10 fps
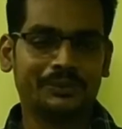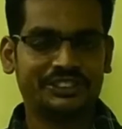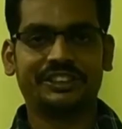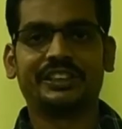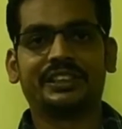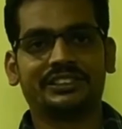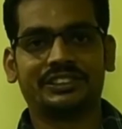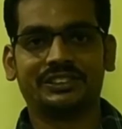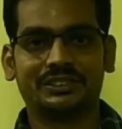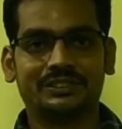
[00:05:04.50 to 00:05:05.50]
machining action
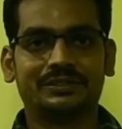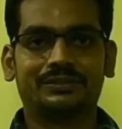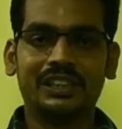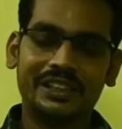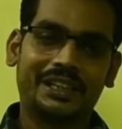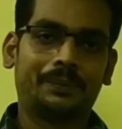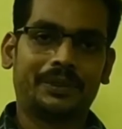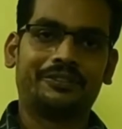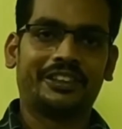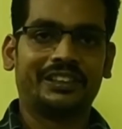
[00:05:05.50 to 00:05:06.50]
will
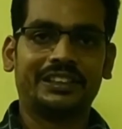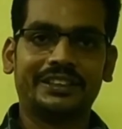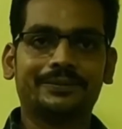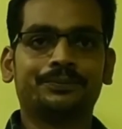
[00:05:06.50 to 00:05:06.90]
happen finally.